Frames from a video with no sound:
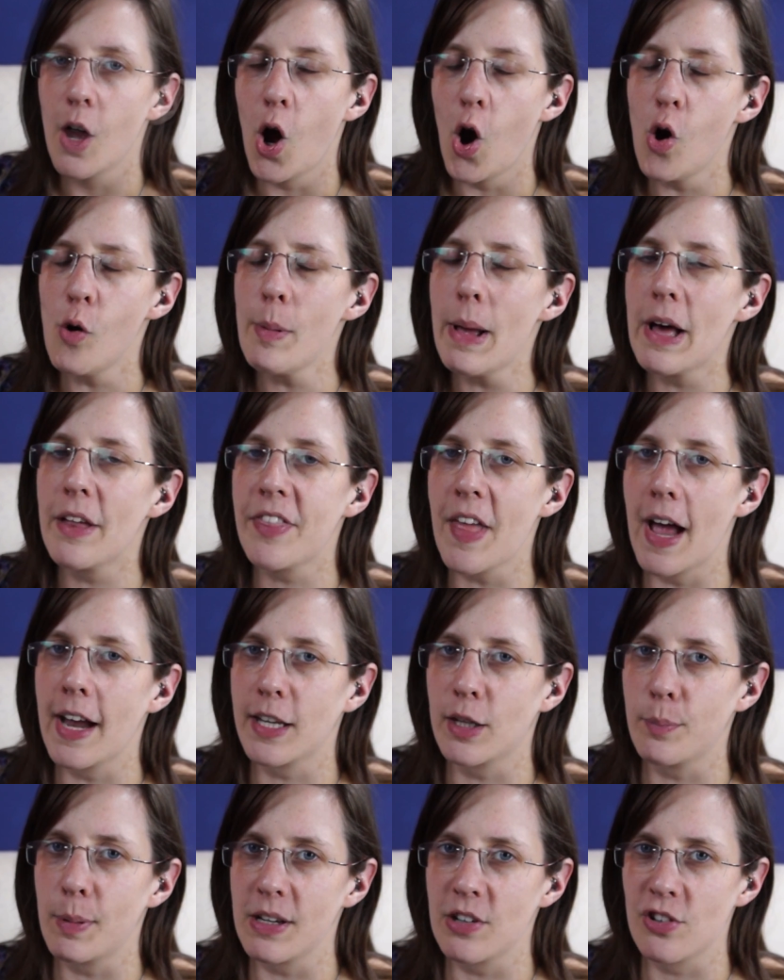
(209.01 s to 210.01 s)
Home health
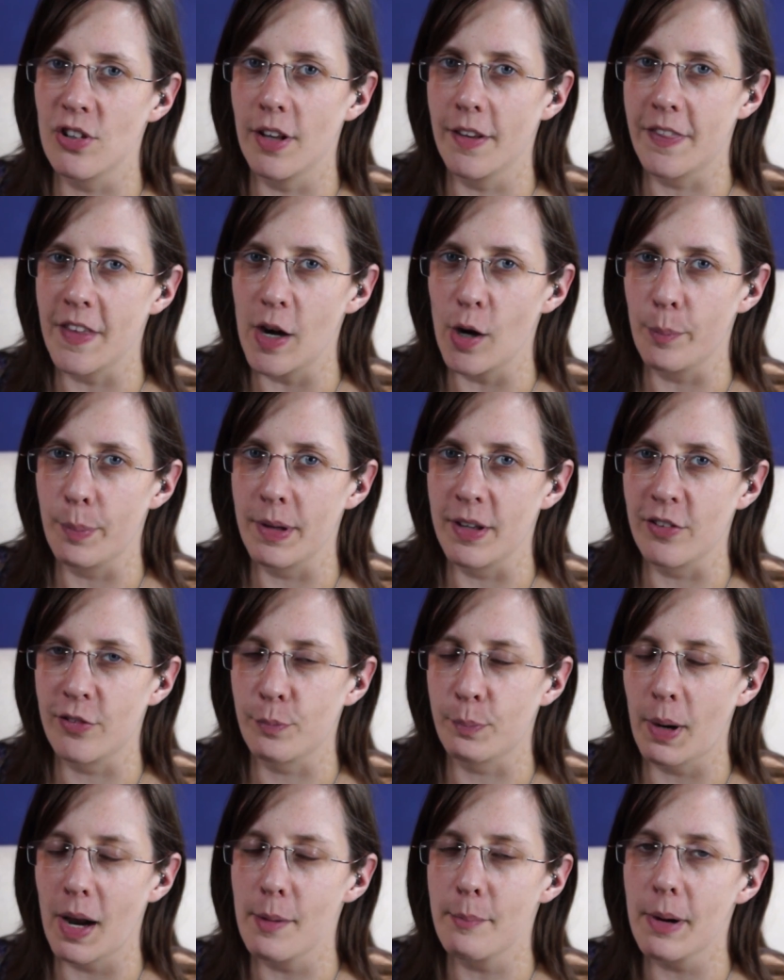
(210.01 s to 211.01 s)
occupational
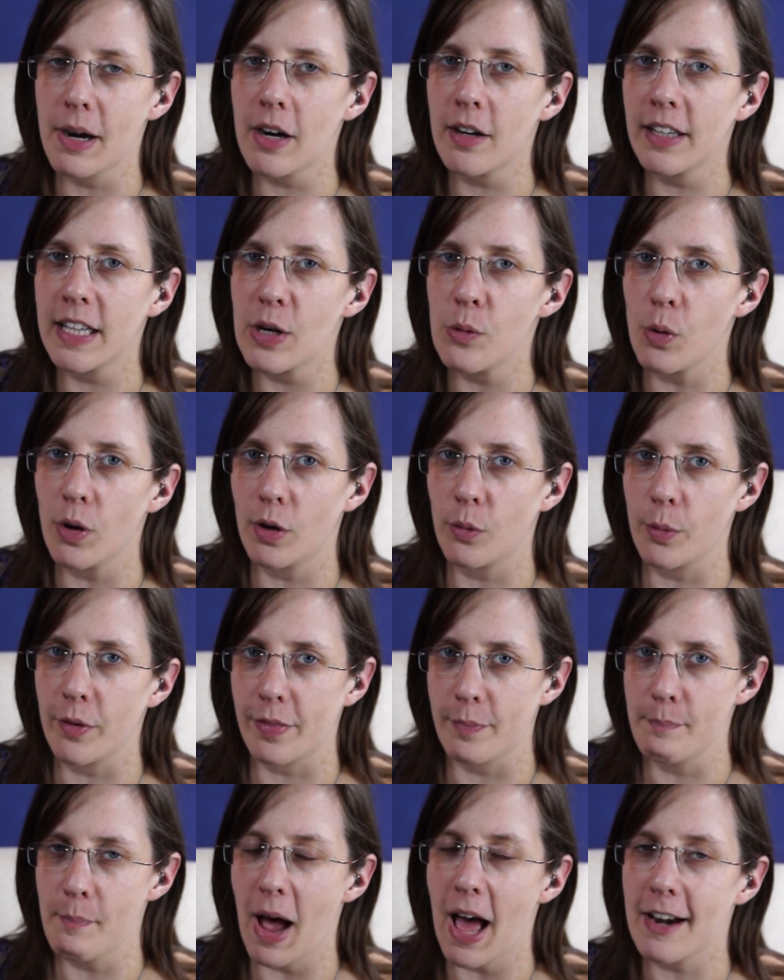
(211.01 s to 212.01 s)
therapists primarily work
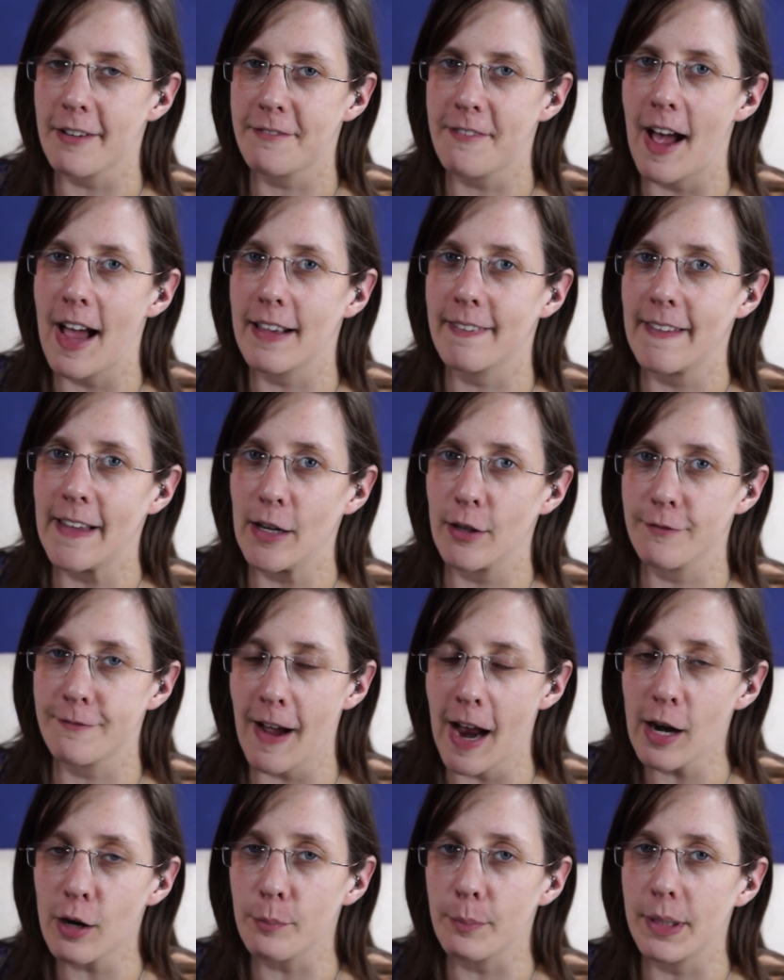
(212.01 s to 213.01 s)
with modifying the
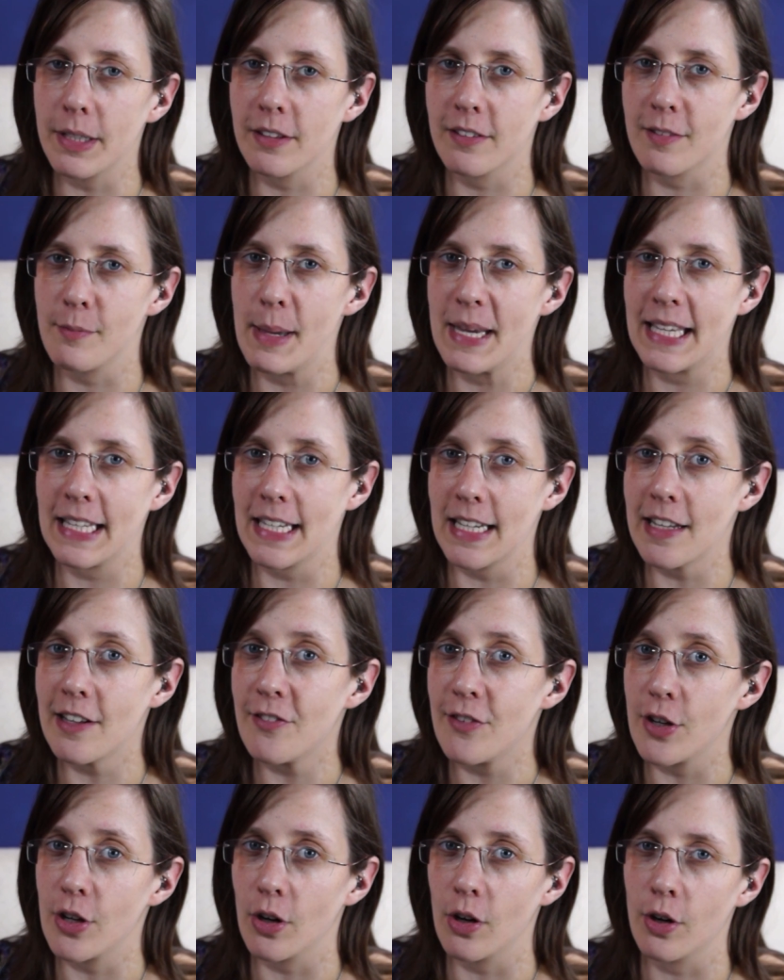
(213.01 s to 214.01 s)
environment to make it
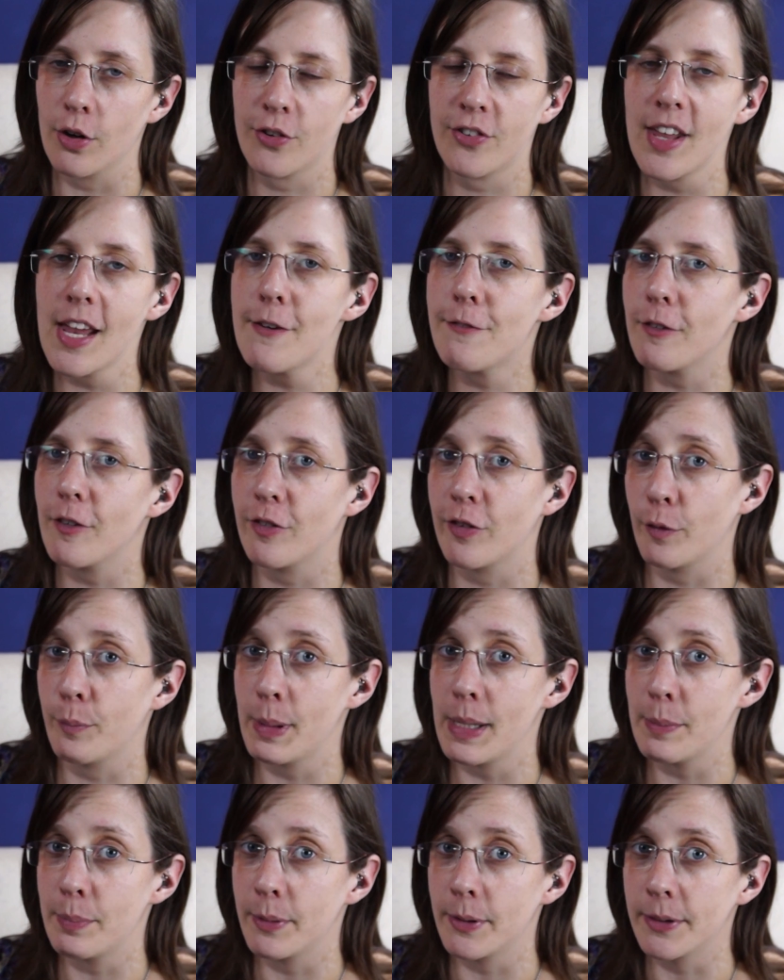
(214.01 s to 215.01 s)
easier or safer for
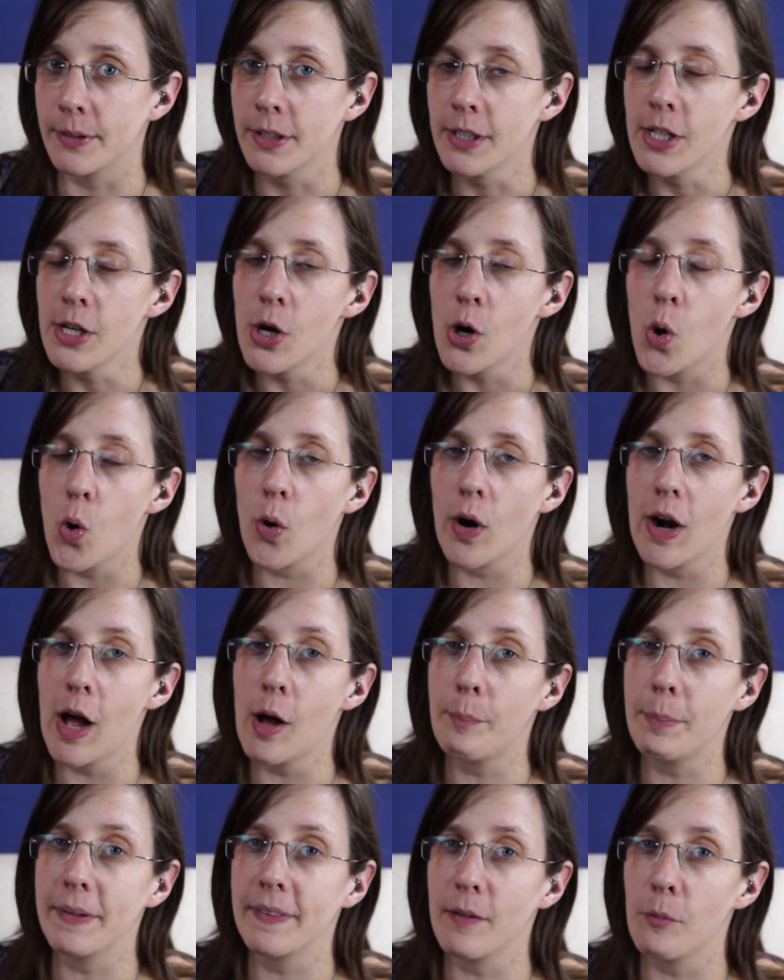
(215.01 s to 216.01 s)
people, or
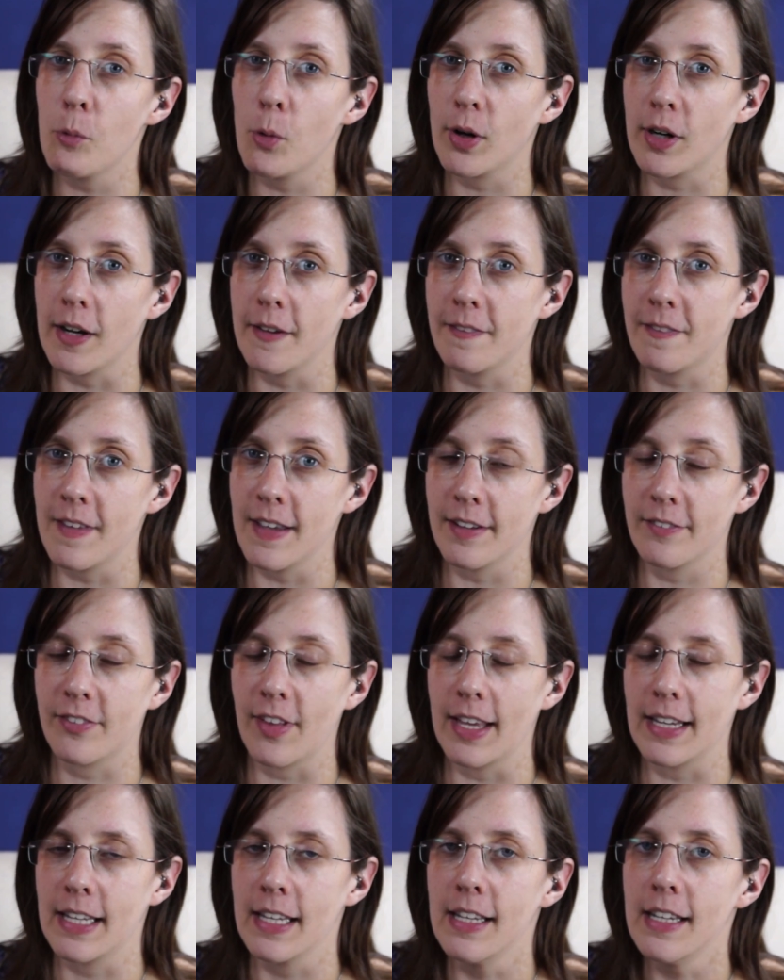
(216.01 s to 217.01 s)
helping them work on things
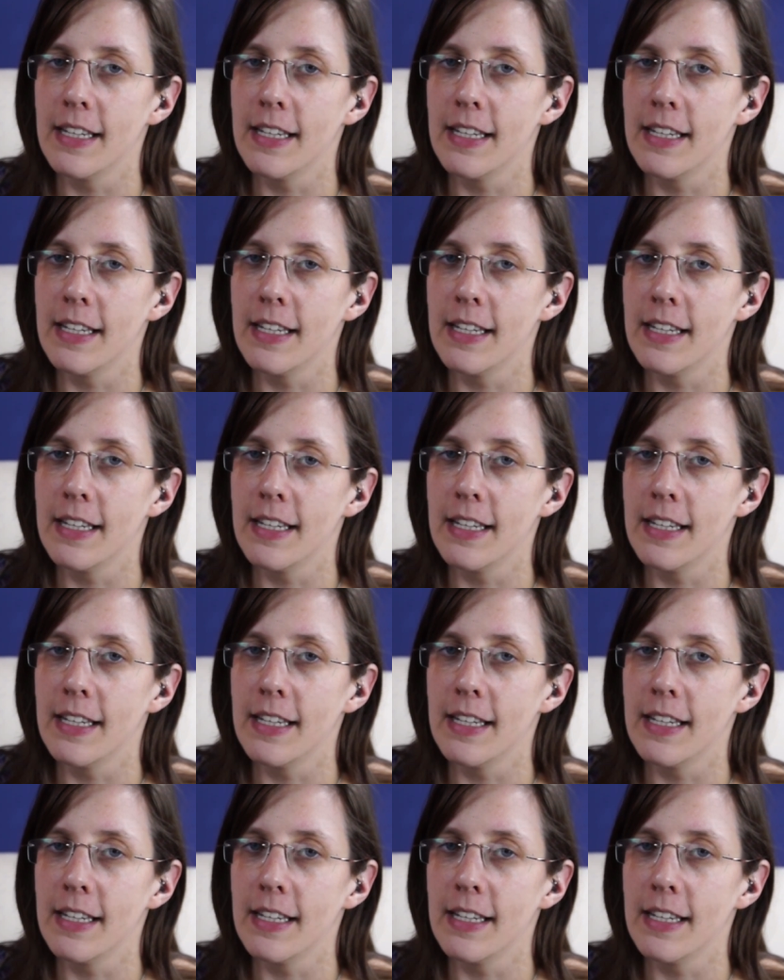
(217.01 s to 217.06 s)
like